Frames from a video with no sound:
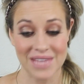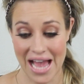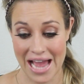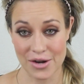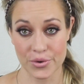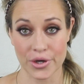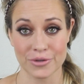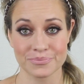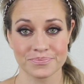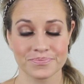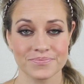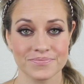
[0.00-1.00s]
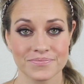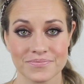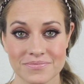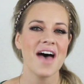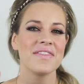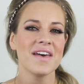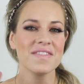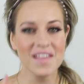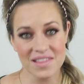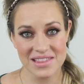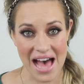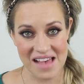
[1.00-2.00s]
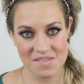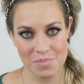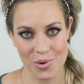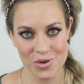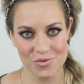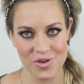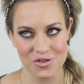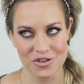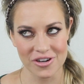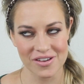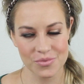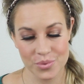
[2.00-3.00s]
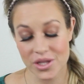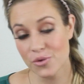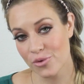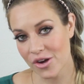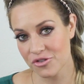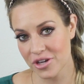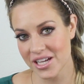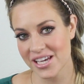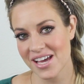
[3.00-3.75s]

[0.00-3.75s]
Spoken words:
I don't know. And then the last bonus feature is really frustrating.